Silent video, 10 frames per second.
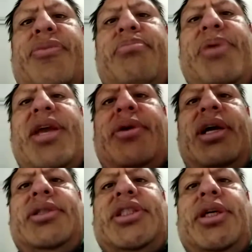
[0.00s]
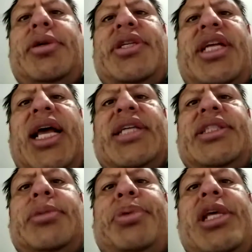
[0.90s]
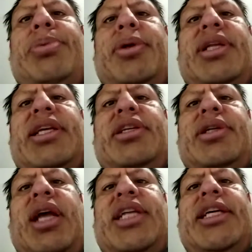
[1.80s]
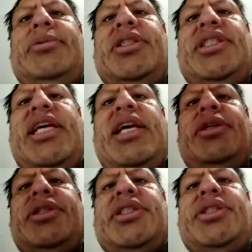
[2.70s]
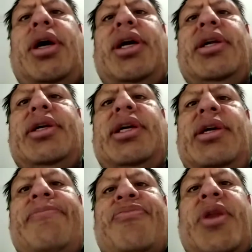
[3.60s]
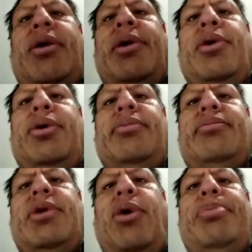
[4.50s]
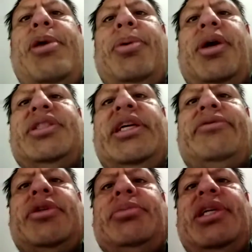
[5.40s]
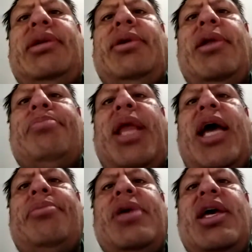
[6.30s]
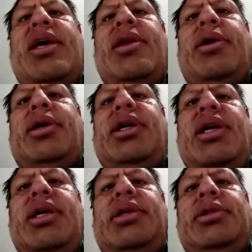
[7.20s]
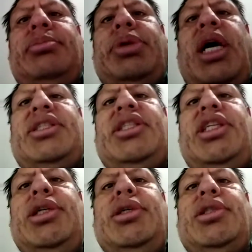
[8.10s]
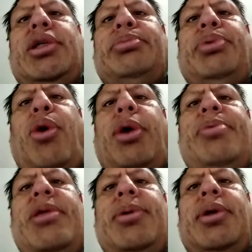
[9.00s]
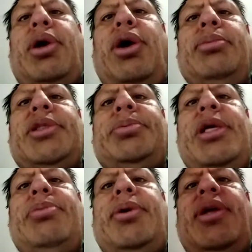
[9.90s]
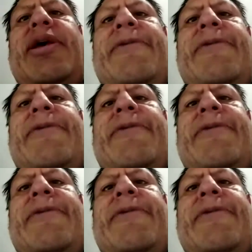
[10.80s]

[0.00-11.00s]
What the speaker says: being around certain classes of people, like, a lot of times just saying you're sorry around old people are different, but around black men or prostitutes or poor people or homeless people,